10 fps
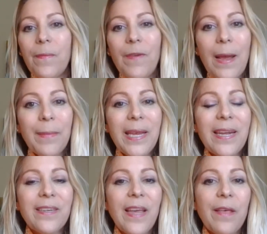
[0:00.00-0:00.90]
family
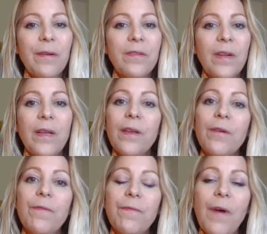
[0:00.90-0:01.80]
get-togethers, and
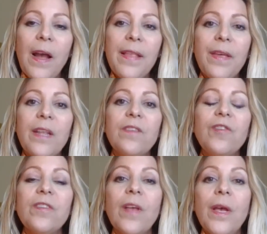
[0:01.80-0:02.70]
you find that it's
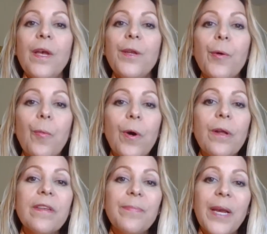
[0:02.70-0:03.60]
just, your
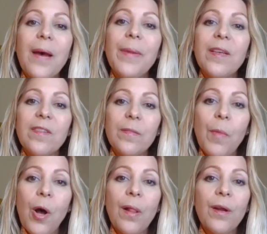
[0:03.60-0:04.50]
world is becoming
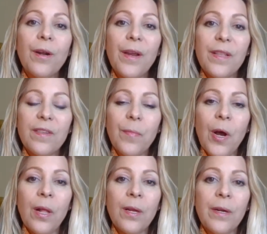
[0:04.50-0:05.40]
smaller and
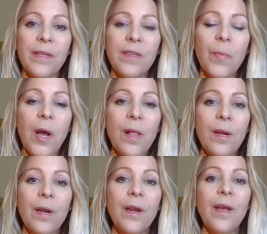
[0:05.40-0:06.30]
smaller and
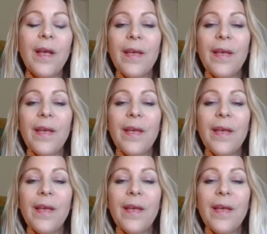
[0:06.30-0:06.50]
smaller.